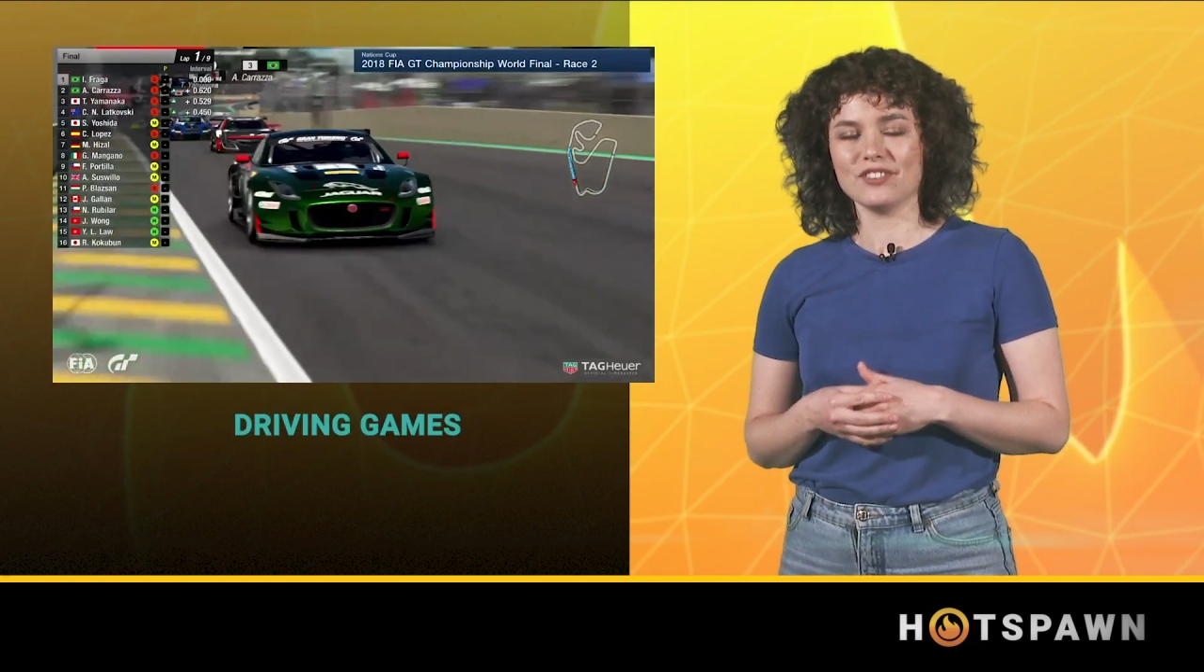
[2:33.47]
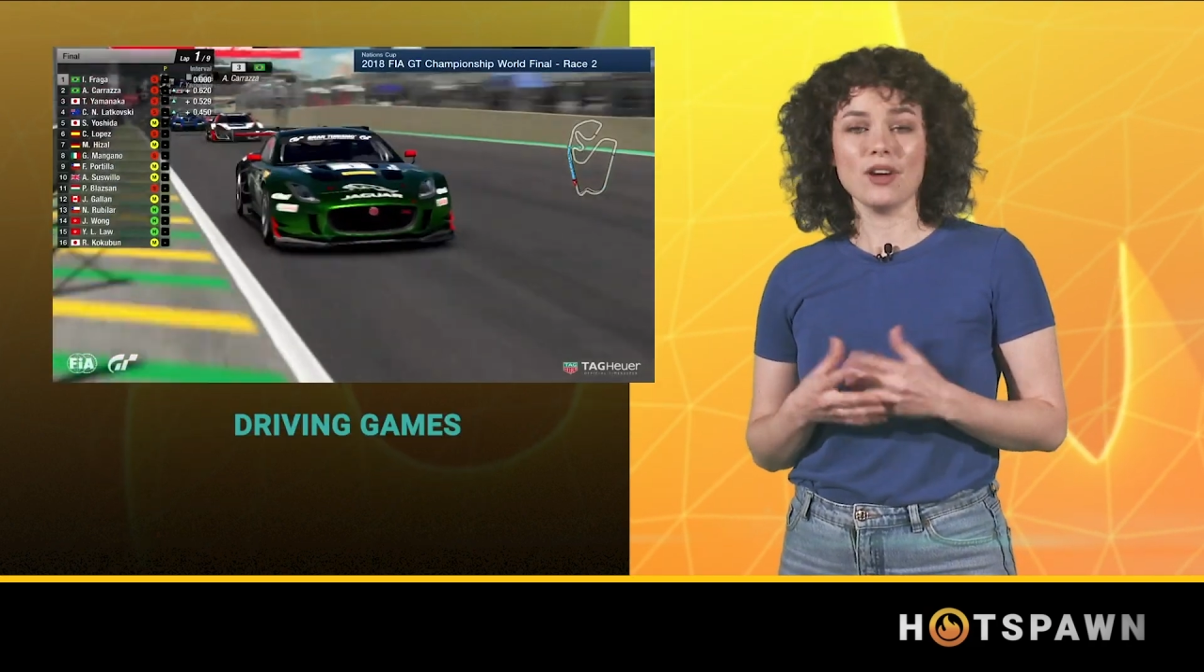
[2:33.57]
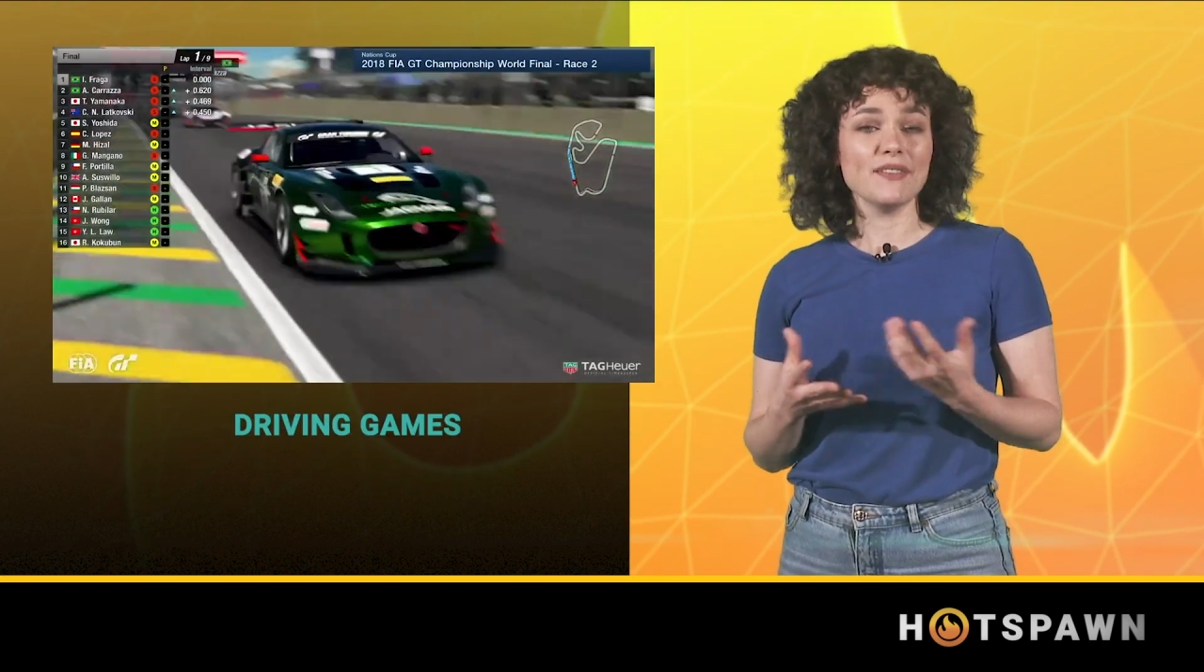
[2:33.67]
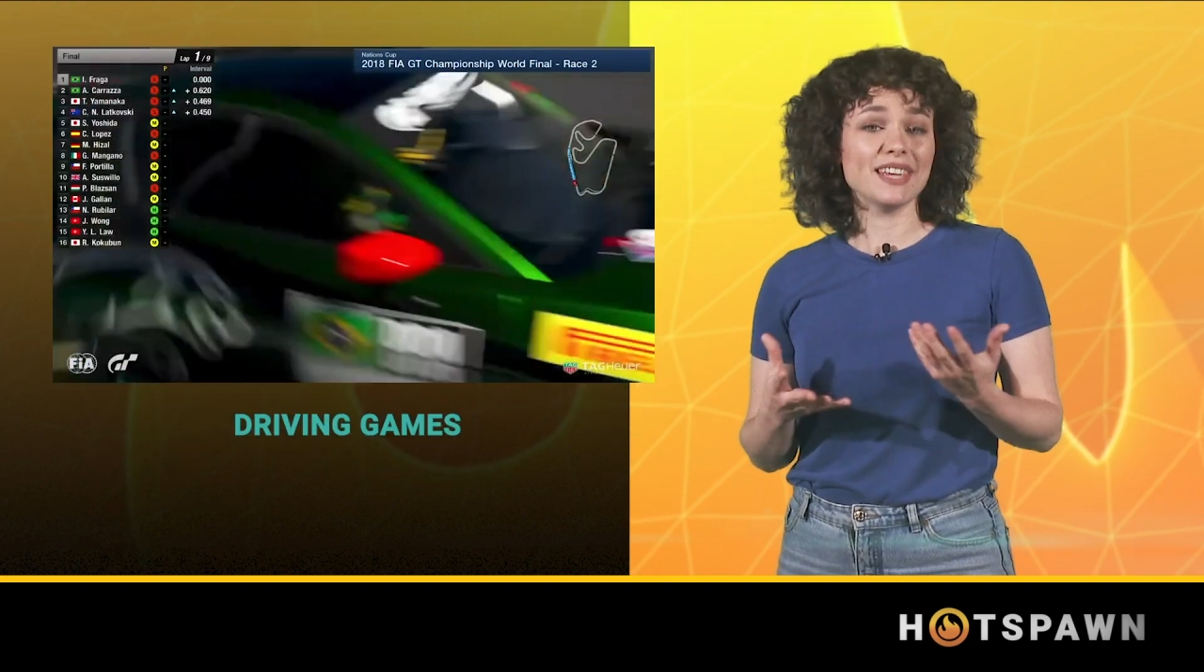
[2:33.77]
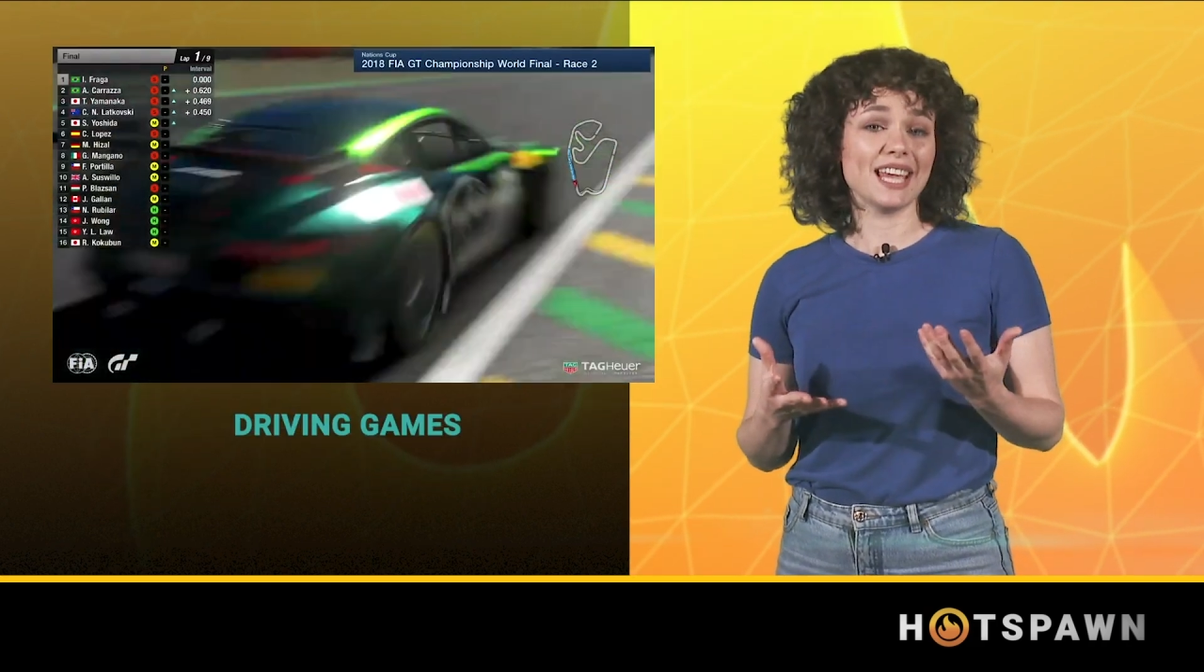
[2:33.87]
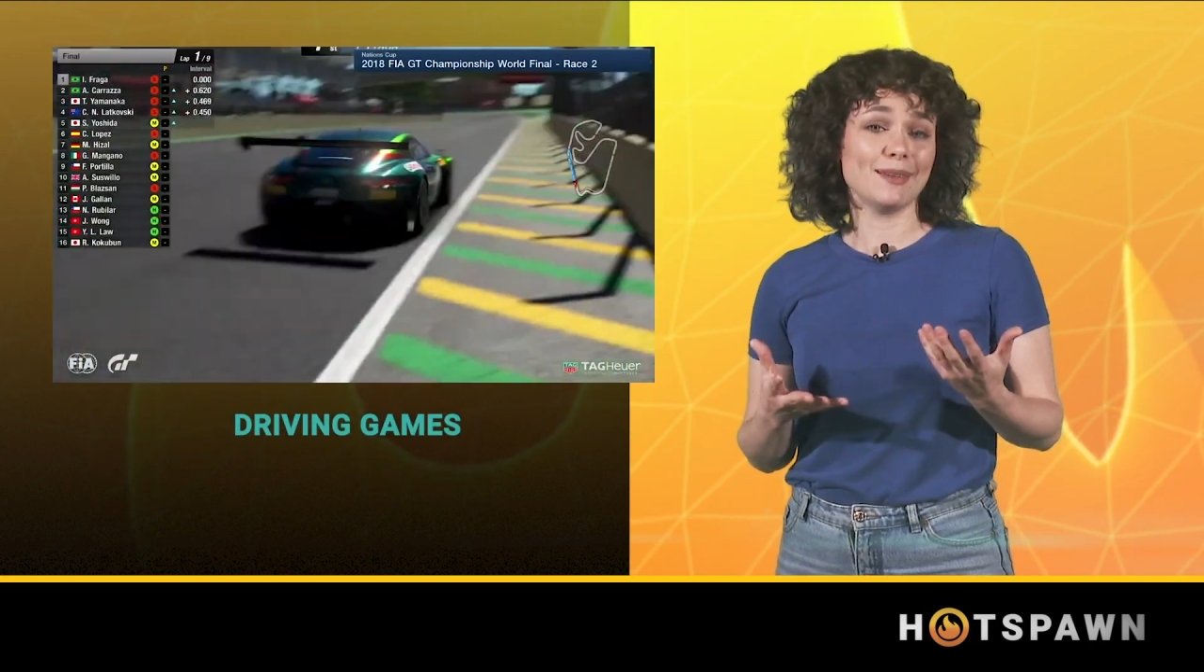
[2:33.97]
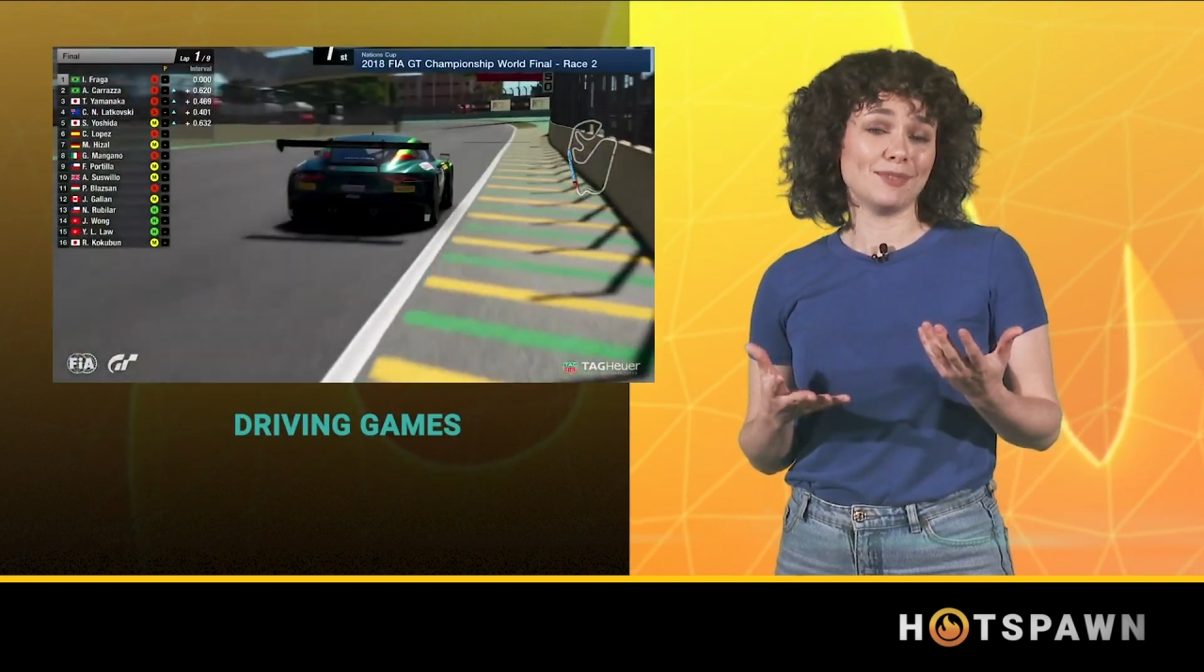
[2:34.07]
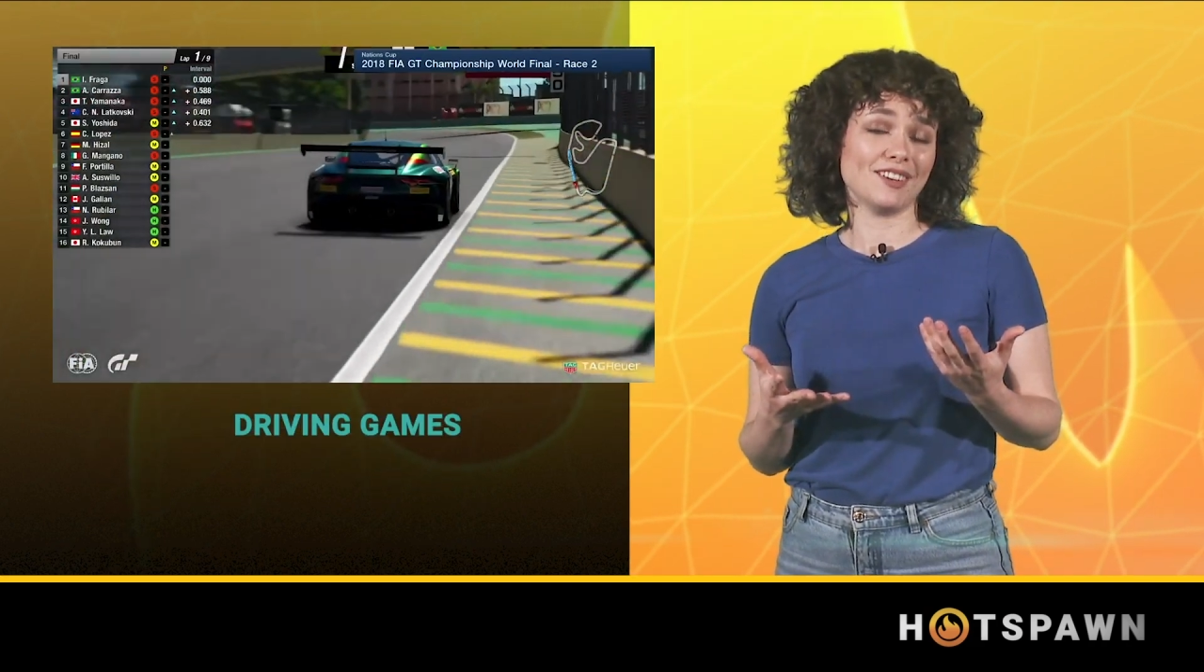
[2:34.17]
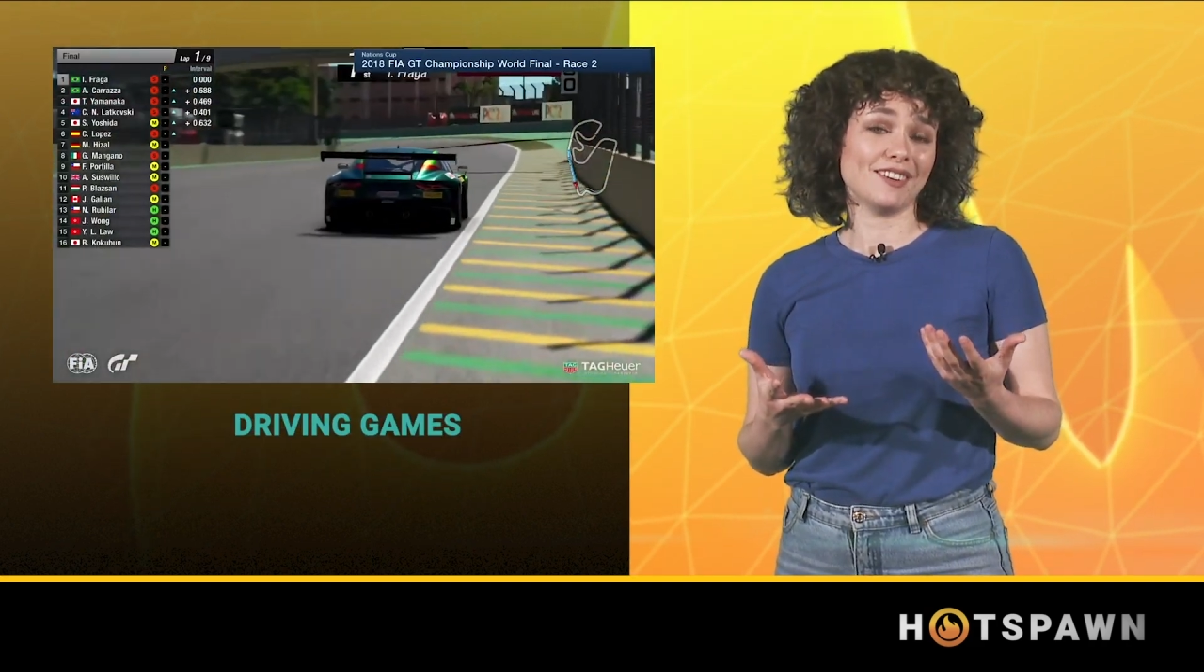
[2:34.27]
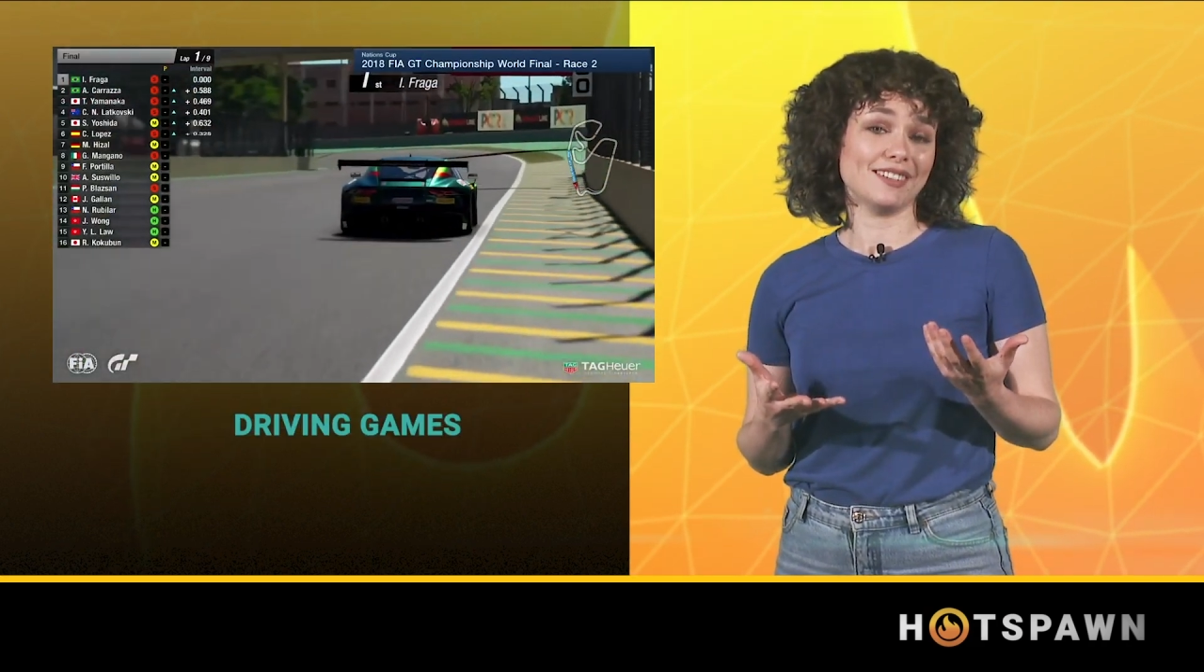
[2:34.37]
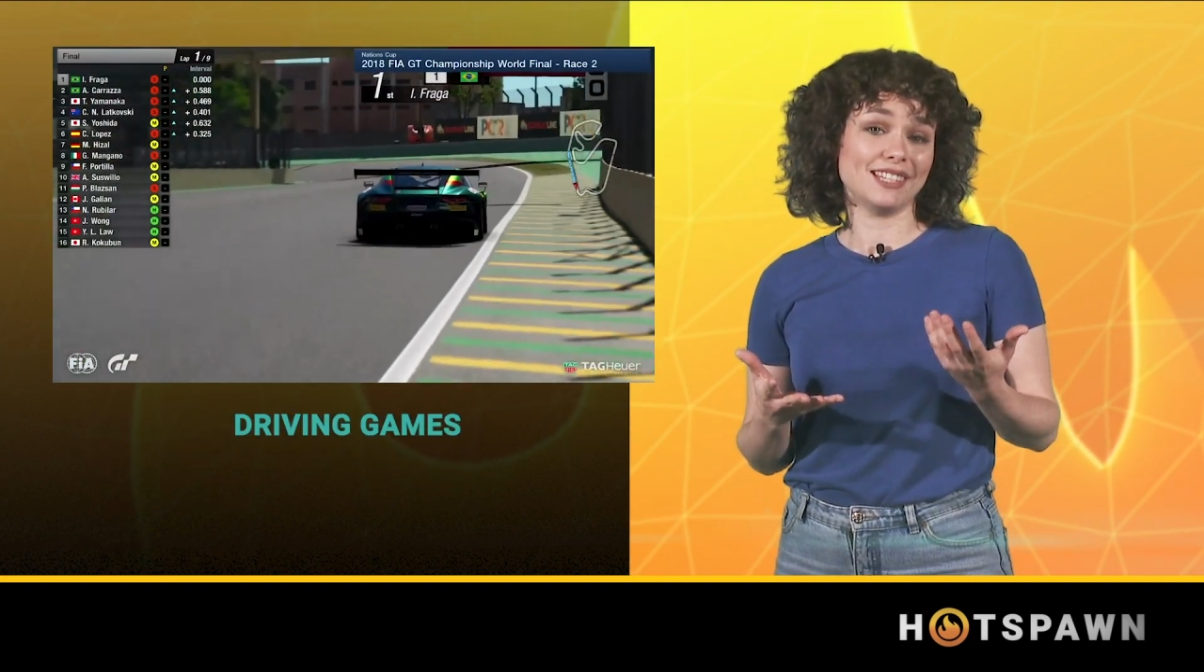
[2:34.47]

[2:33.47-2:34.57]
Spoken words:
Driving games are